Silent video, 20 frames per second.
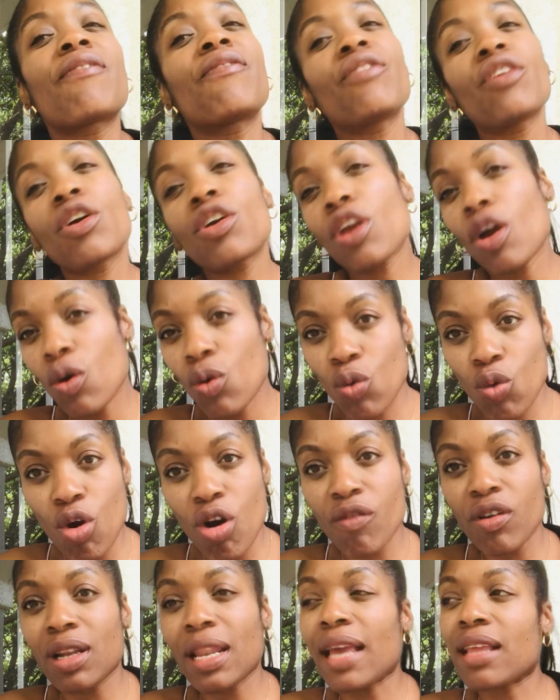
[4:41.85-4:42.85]
feel your
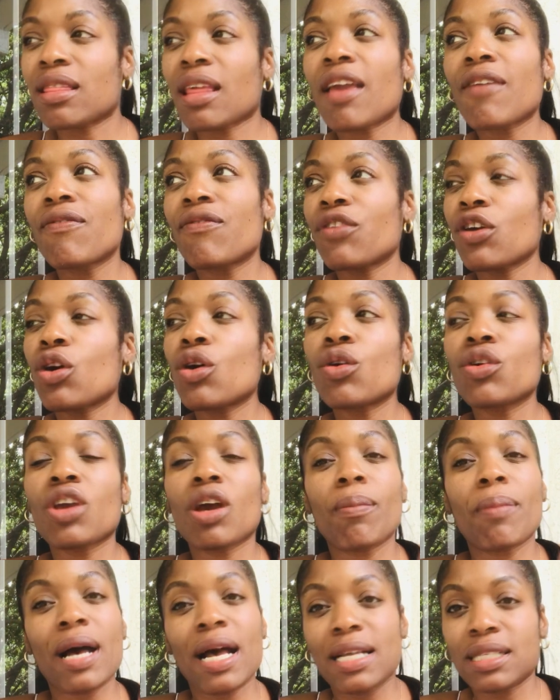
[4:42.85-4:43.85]
aura, like they feel
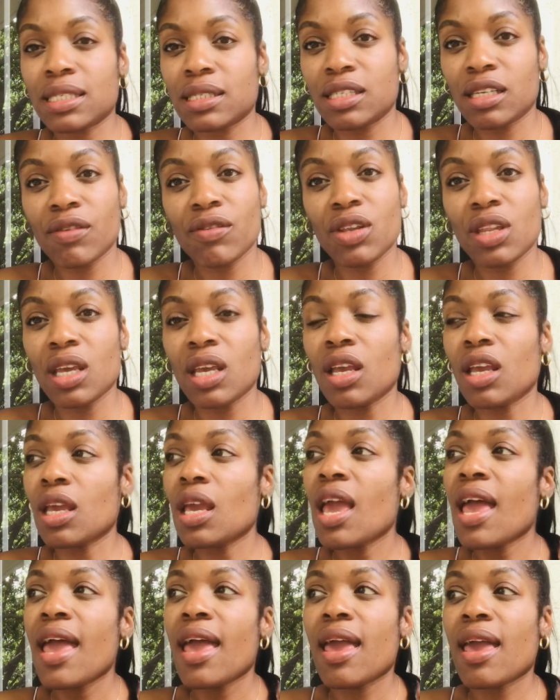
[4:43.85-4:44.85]
your positivity,
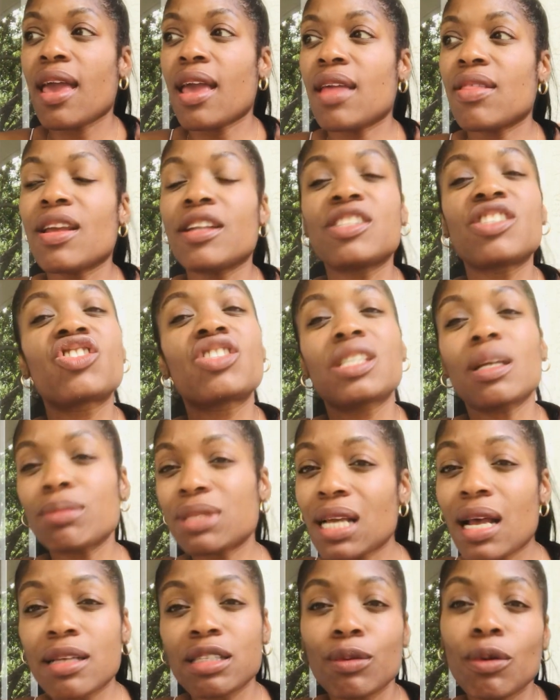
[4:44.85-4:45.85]
and
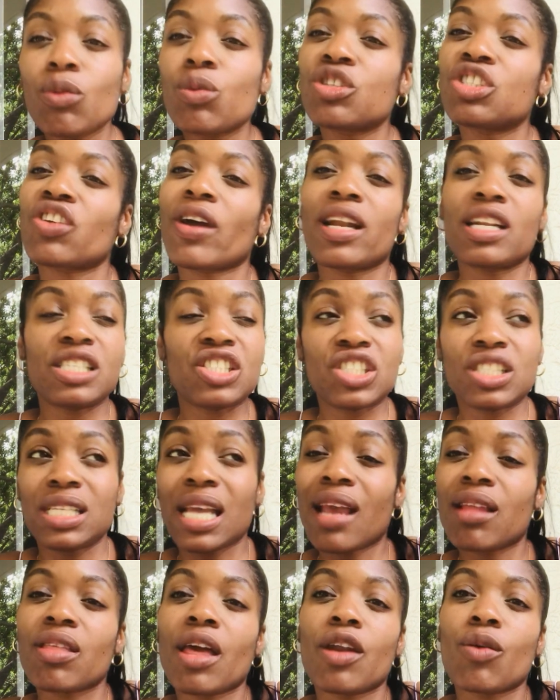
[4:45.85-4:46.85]
sometimes people will try to
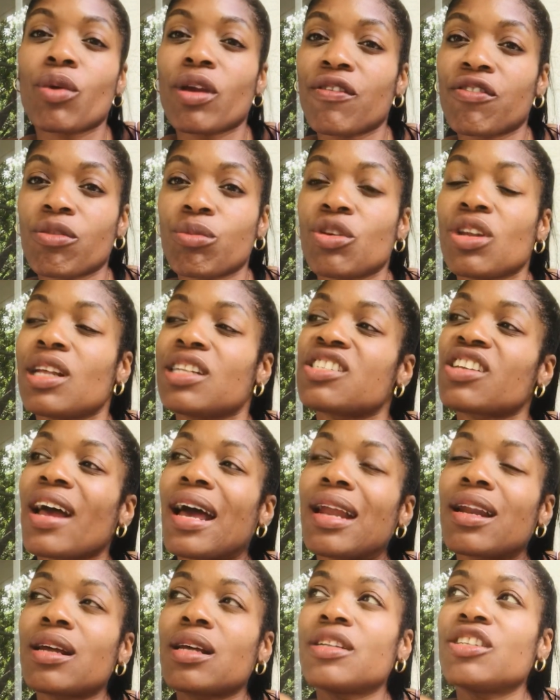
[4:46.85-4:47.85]
take that away from you. They
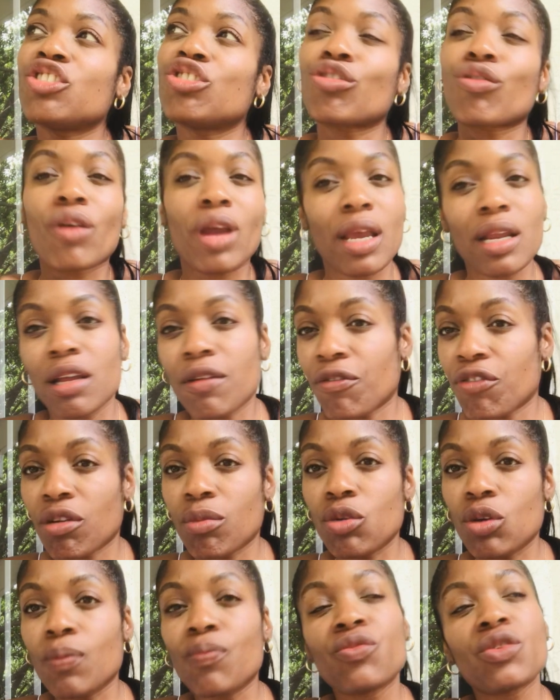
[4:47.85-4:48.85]
try to drain it
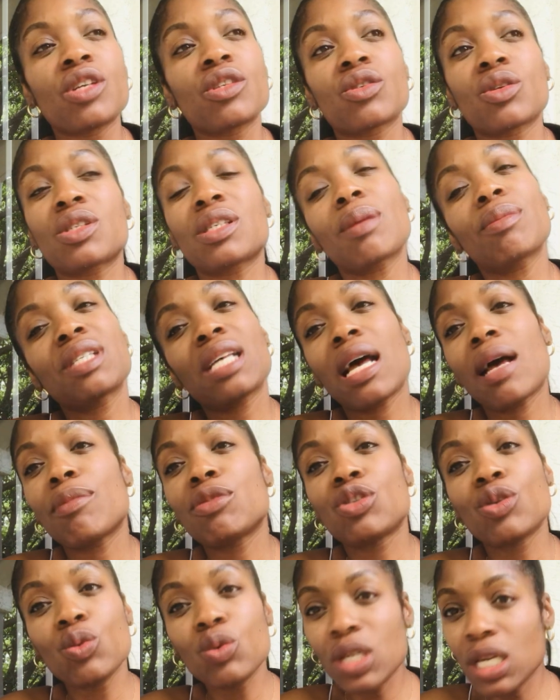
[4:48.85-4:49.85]
from you. So
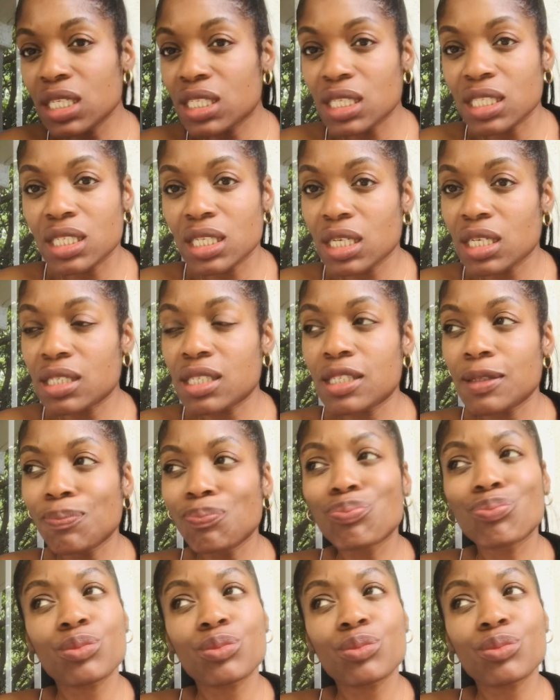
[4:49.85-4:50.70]
sometimes you need to just